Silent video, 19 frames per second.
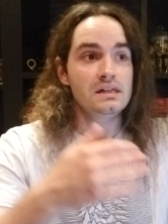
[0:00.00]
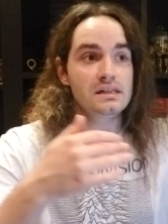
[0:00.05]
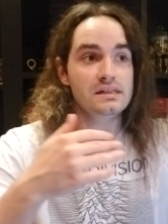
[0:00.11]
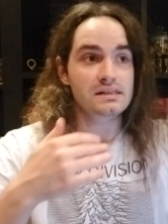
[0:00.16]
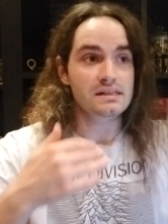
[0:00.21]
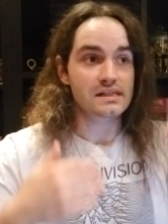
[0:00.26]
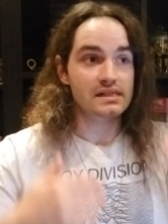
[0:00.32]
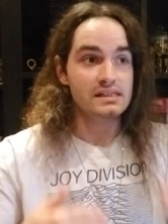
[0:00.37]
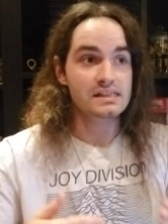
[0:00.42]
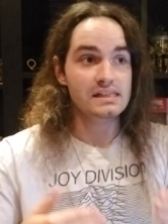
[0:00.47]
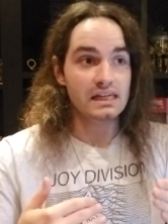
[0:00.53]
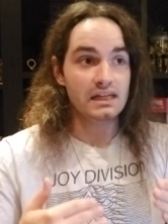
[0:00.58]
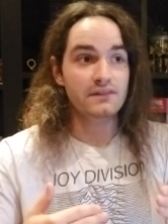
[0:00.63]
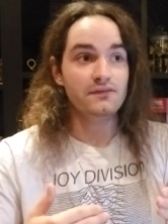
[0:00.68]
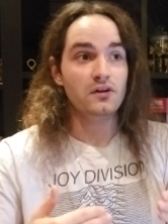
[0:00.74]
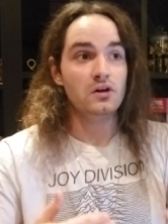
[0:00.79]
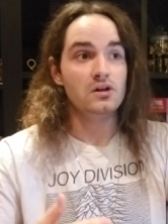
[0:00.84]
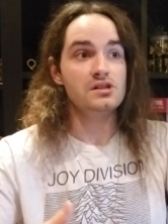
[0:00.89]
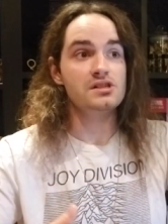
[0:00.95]

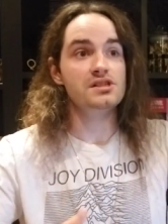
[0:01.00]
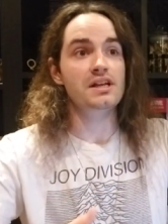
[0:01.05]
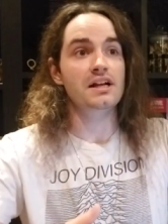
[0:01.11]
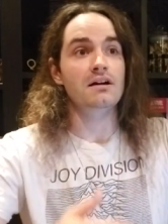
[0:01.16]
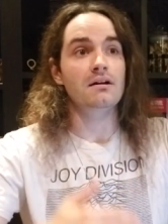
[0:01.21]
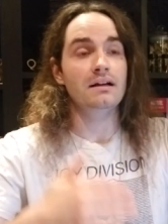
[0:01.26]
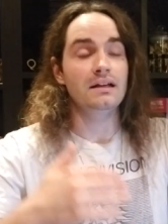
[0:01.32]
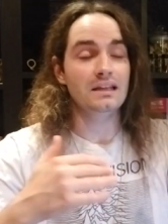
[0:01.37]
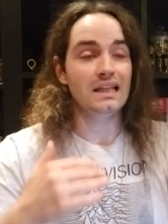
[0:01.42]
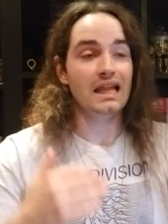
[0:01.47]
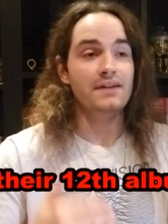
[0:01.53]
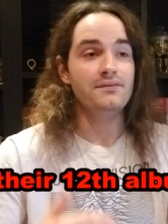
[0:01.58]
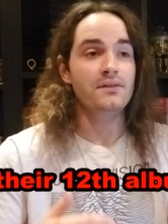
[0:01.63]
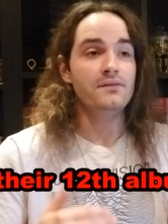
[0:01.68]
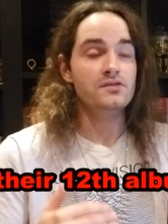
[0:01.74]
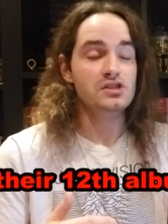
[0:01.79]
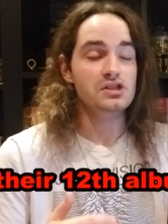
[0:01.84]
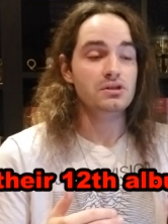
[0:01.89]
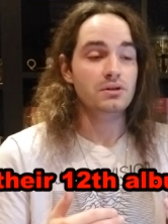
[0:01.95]
Deceivers, their
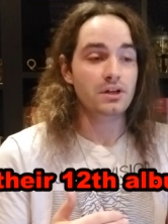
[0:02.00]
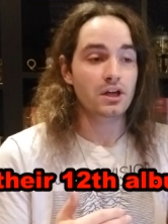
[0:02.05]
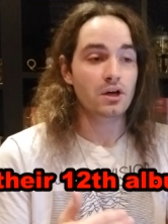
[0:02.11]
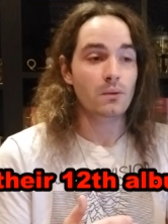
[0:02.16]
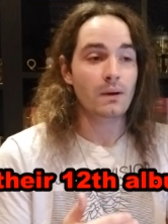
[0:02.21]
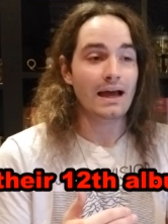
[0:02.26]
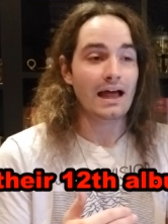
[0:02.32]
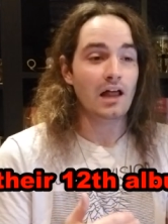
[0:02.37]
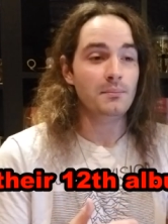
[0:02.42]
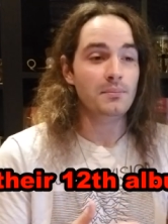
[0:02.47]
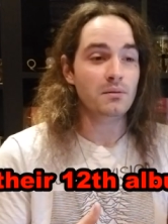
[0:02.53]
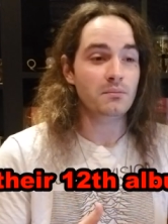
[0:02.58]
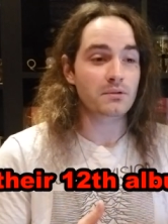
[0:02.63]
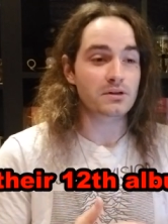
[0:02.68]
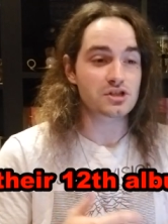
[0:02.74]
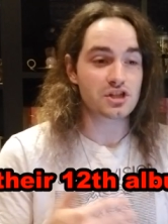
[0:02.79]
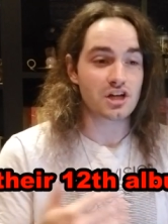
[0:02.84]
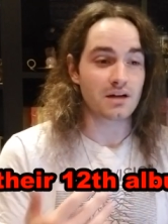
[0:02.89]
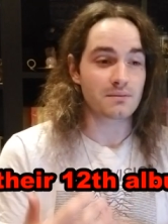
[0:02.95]
11th studio album,
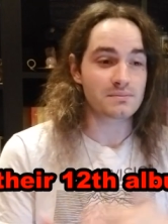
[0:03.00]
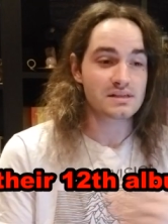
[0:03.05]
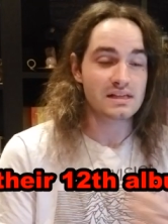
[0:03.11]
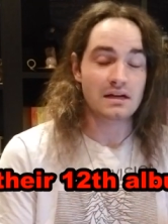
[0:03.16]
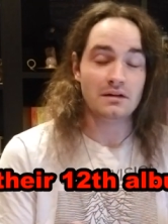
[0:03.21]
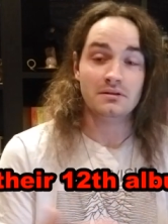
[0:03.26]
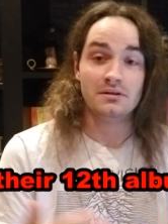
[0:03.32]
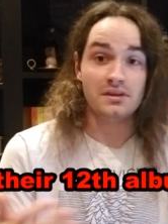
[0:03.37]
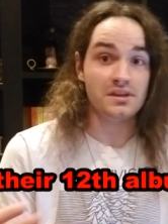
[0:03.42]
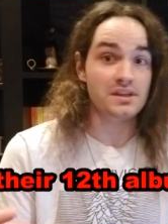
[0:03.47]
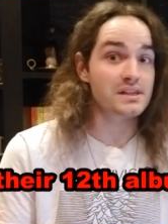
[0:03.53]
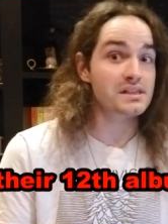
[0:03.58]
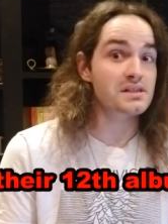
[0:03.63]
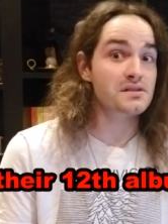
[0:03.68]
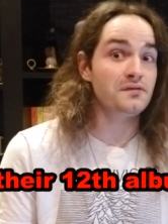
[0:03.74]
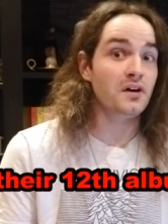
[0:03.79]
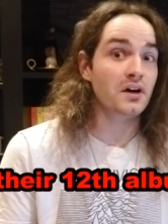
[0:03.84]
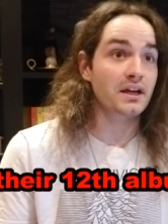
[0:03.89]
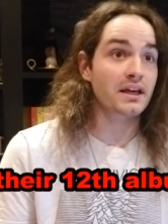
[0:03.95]
which comes out this
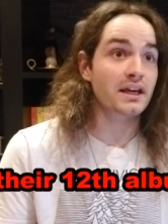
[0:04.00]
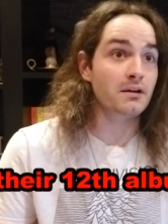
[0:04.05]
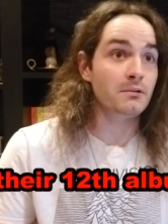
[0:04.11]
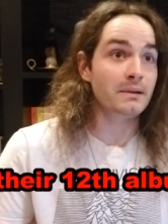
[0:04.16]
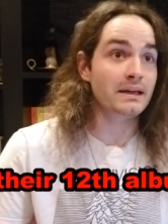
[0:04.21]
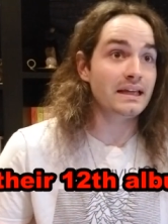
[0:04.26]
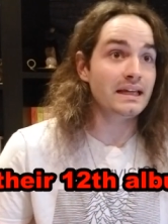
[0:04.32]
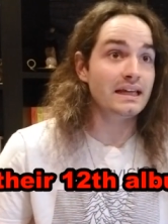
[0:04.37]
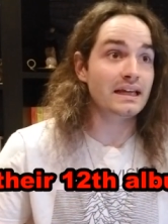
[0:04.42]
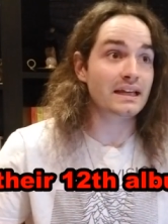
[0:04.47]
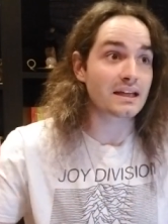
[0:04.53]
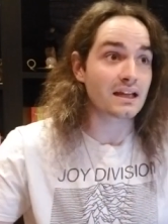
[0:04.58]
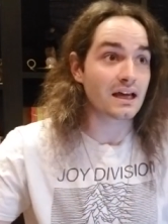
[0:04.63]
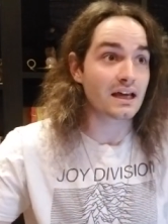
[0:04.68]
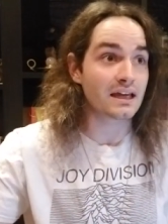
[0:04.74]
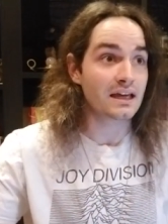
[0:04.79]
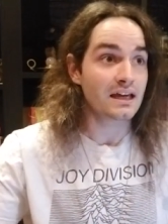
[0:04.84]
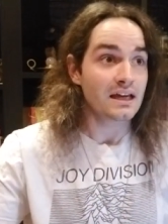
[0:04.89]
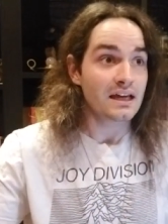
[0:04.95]
fucking week, and I